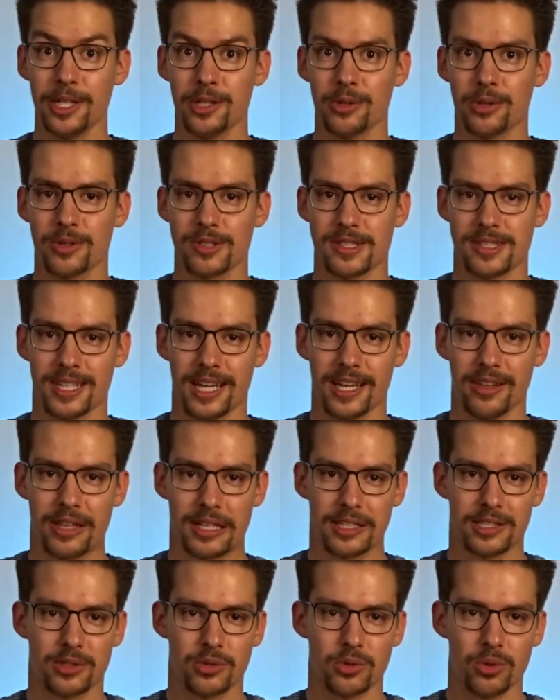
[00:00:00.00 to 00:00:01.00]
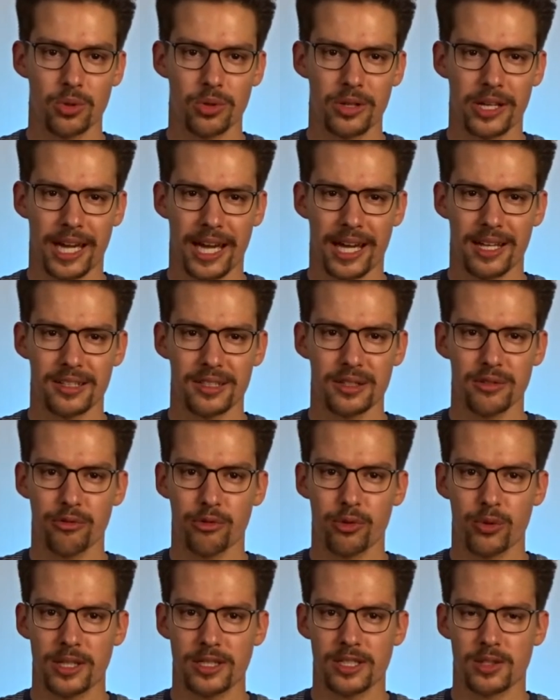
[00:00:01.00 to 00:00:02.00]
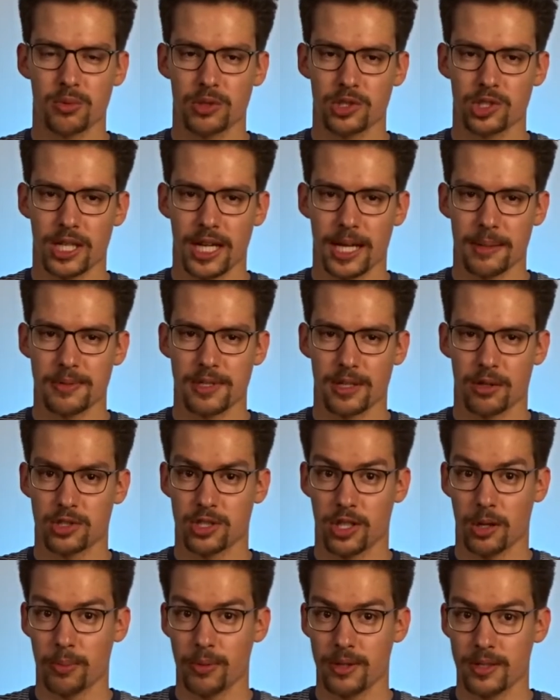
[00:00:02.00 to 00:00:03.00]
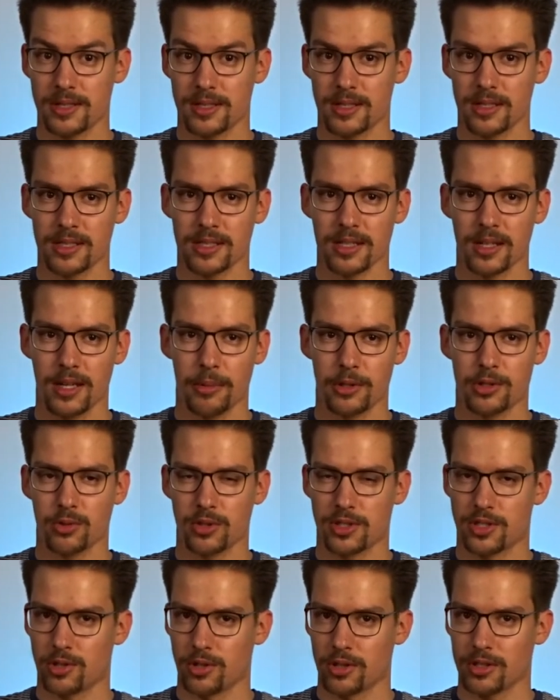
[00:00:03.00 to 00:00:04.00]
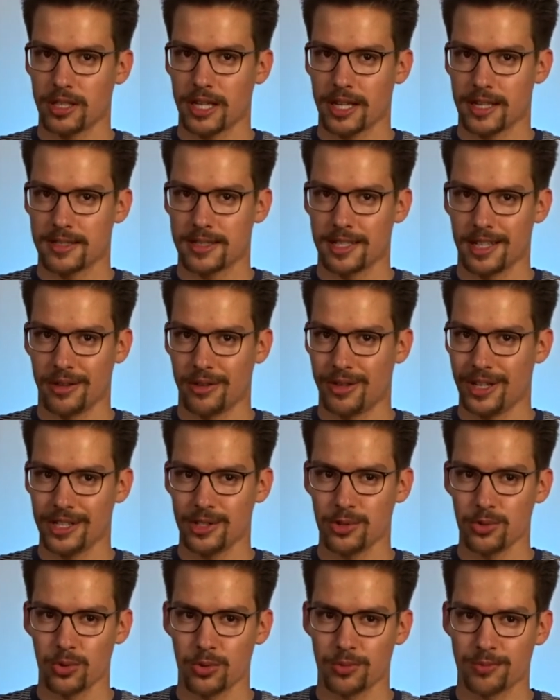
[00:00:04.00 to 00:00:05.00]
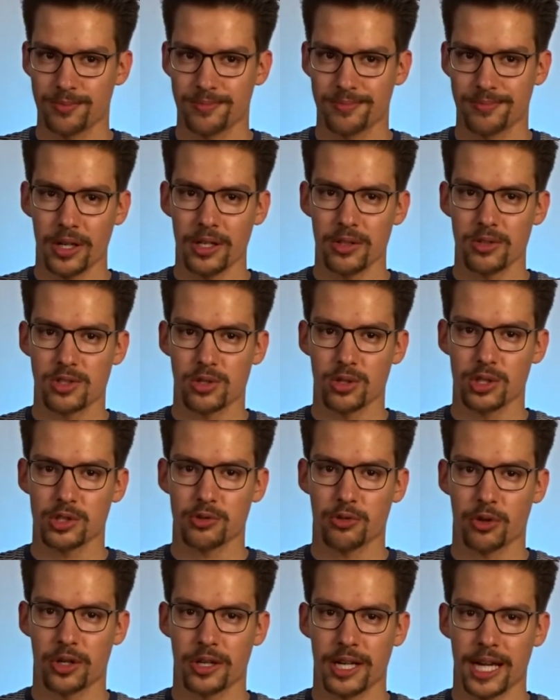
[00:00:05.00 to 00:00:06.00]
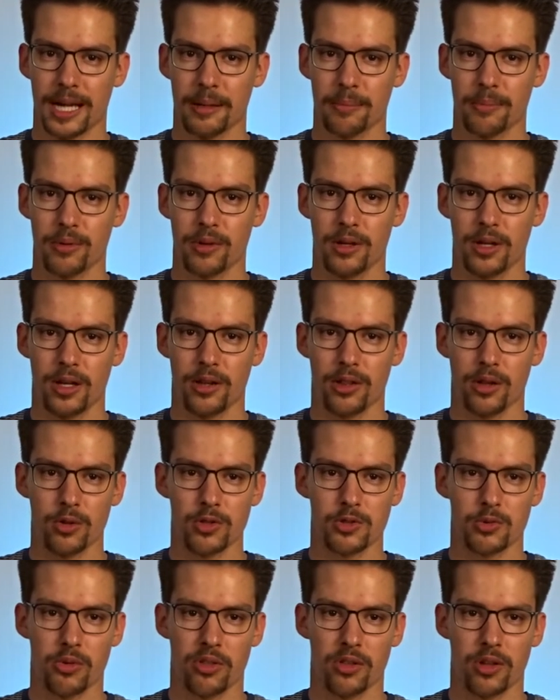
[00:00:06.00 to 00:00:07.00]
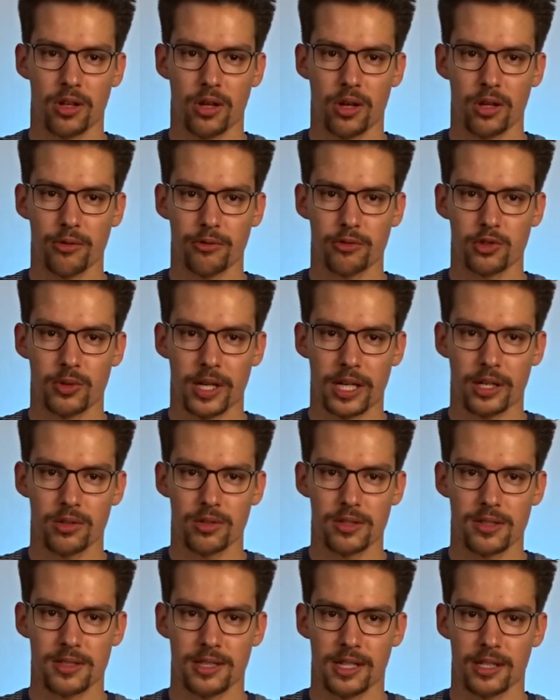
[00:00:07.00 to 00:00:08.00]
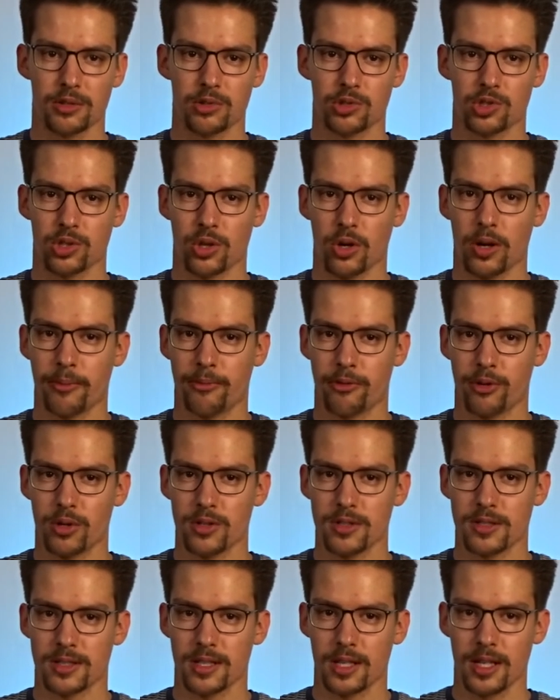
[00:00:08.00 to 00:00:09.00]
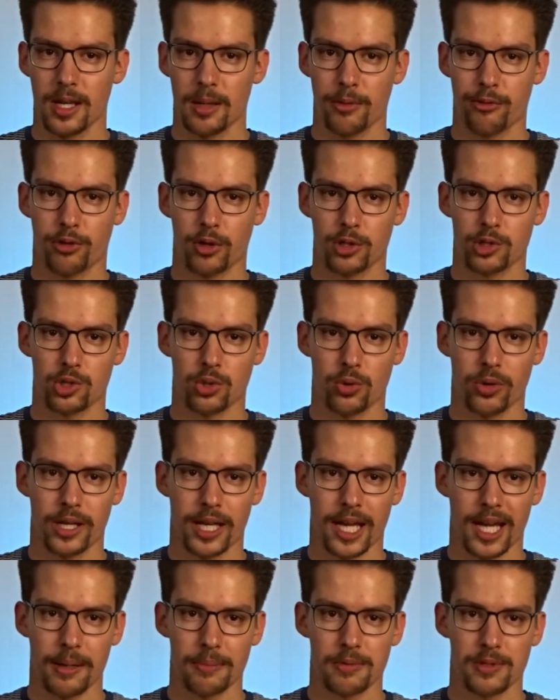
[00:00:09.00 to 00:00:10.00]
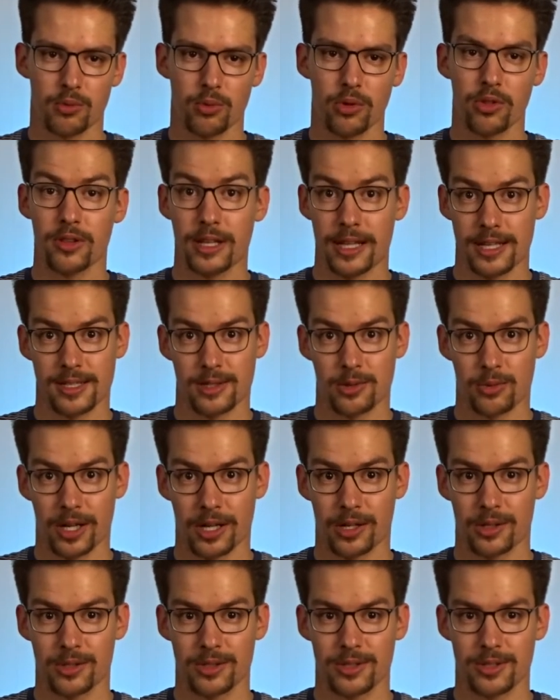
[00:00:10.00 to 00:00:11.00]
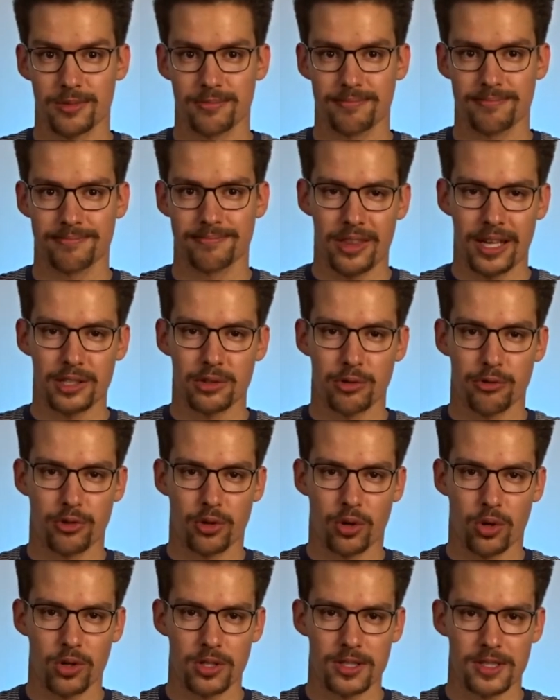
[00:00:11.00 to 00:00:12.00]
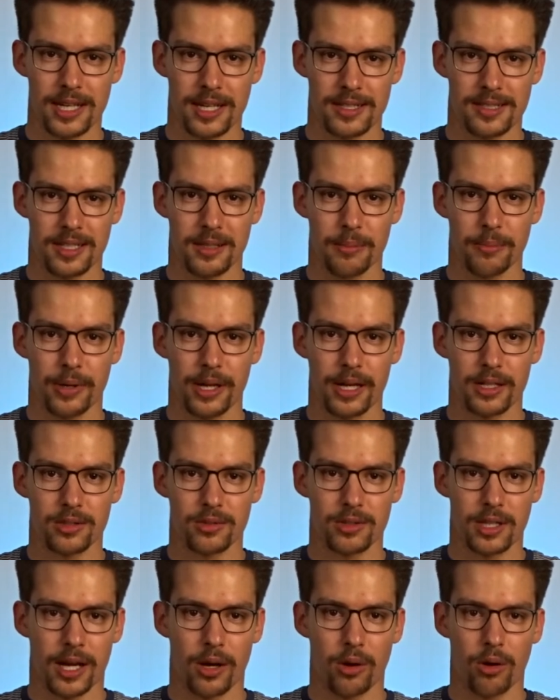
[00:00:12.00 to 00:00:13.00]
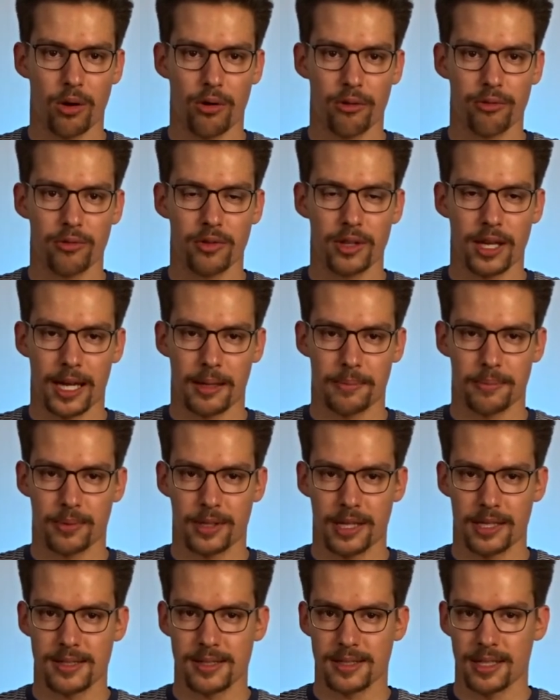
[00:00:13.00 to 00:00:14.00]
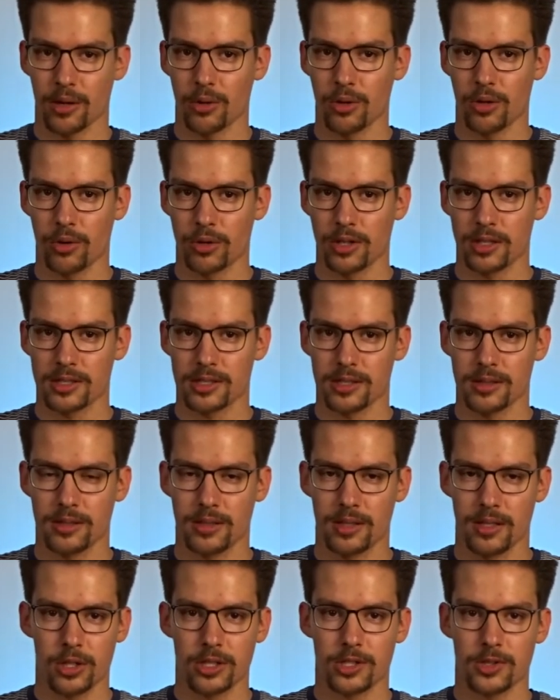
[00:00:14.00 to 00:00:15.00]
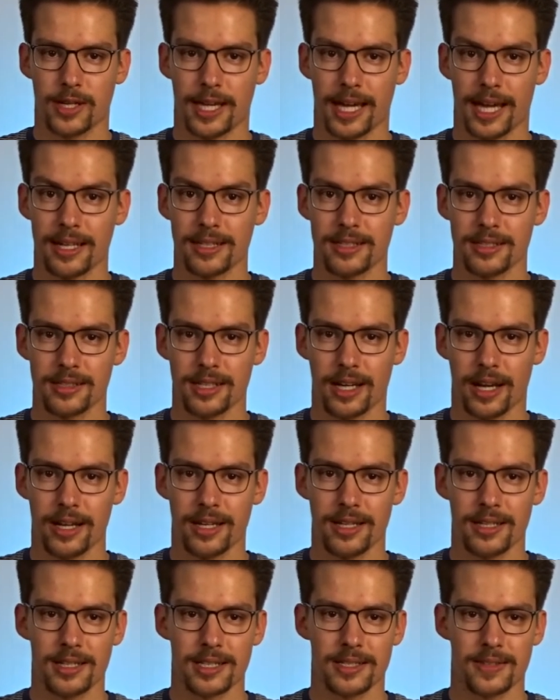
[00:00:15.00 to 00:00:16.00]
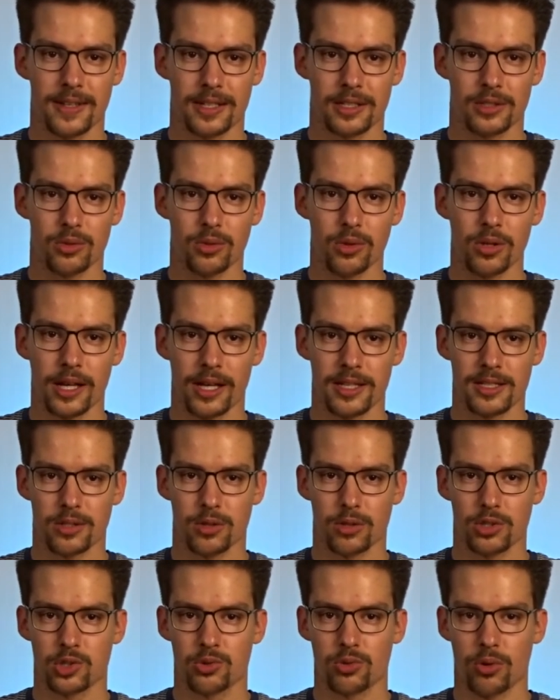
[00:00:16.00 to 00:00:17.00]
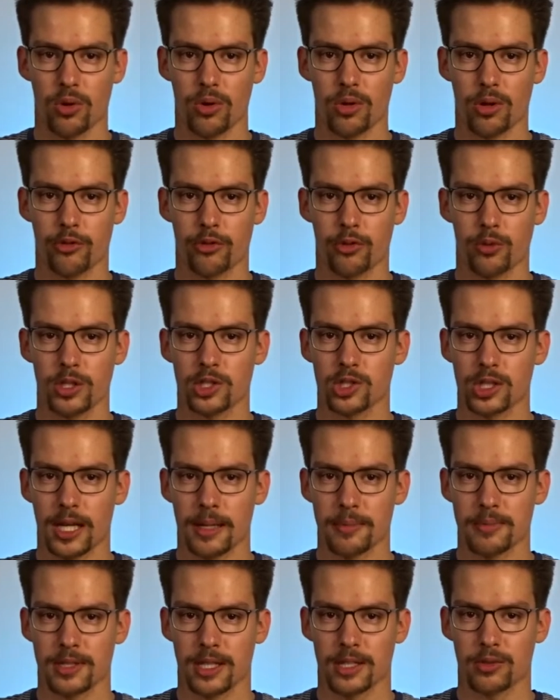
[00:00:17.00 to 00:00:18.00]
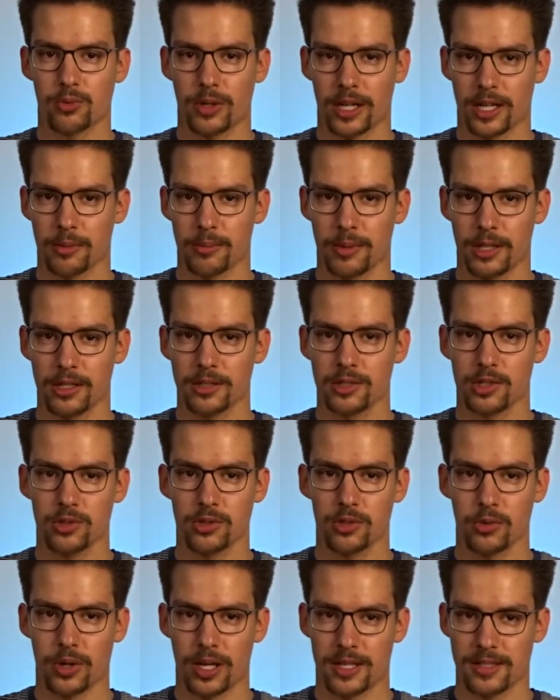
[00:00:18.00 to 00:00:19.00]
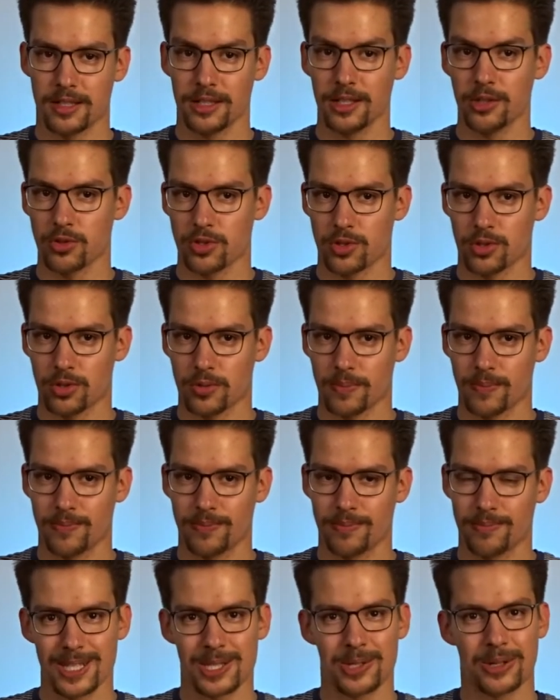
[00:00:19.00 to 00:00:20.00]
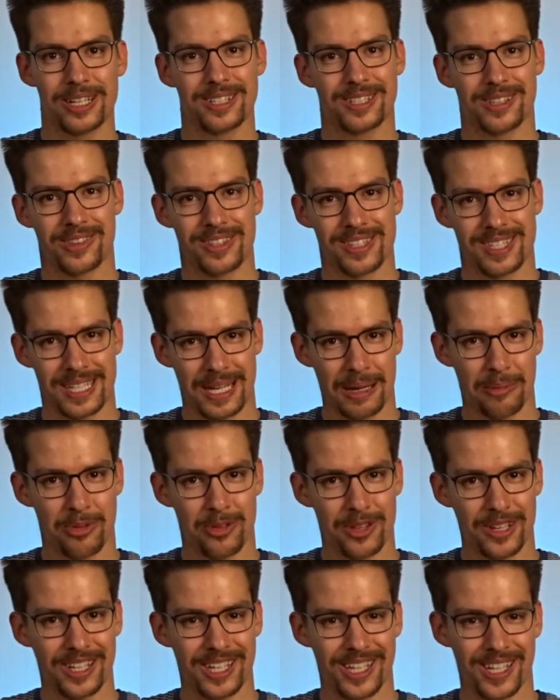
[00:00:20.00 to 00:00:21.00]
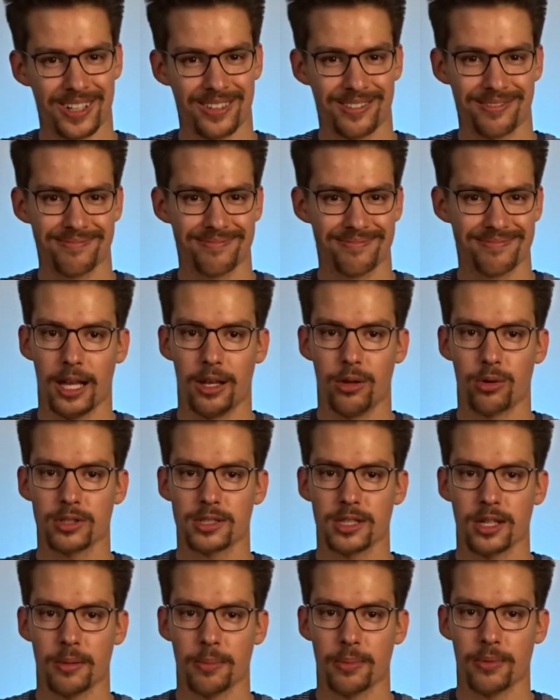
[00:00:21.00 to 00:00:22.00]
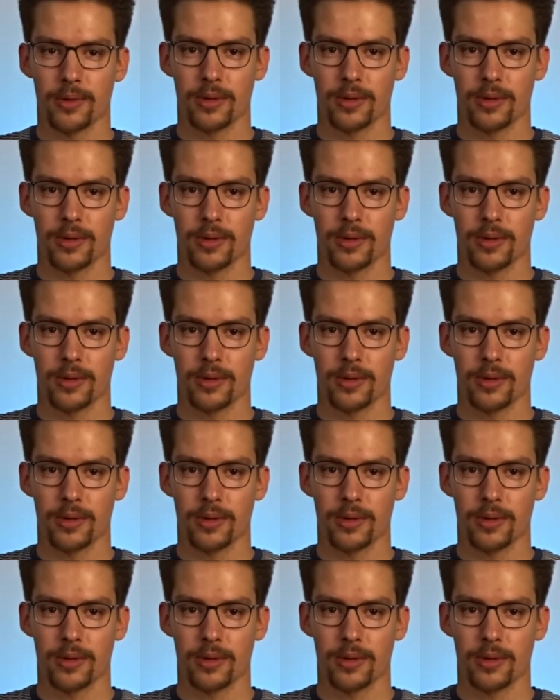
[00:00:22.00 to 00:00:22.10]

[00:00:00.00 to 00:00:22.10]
you could say that Google can't influence which apps are top listed, but to a certain extent they do. When you search for an app, those with a lot of trackers tend to show up first before showing apps with less trackers. That of course has an impact on how often the app gets downloaded. What you can't deny is that Google has control of which apps get recommended to you as a user. So I did the same thing here. I looked up